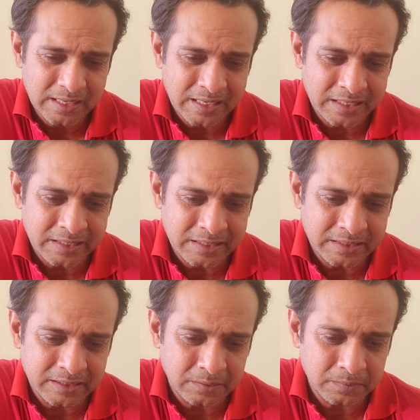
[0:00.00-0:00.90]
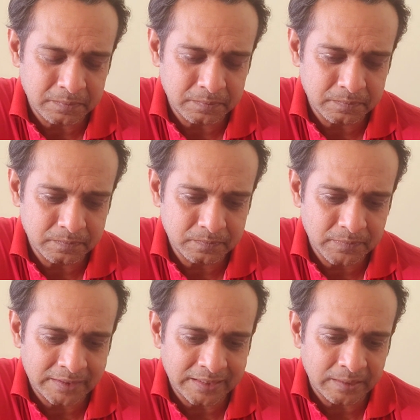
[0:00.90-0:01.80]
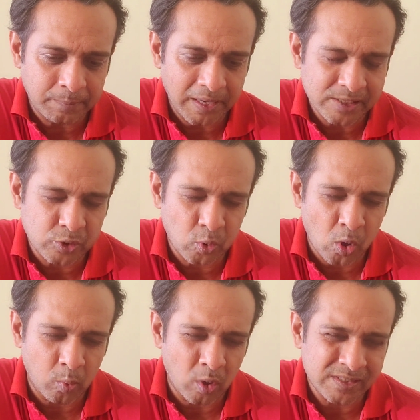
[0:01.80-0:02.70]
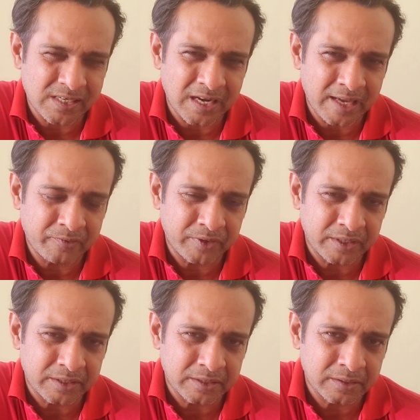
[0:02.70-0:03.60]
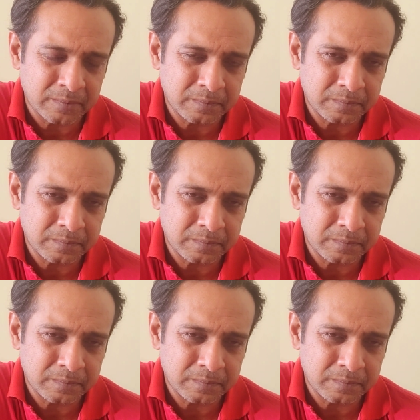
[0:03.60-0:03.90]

And I think it applies to all walks in life, and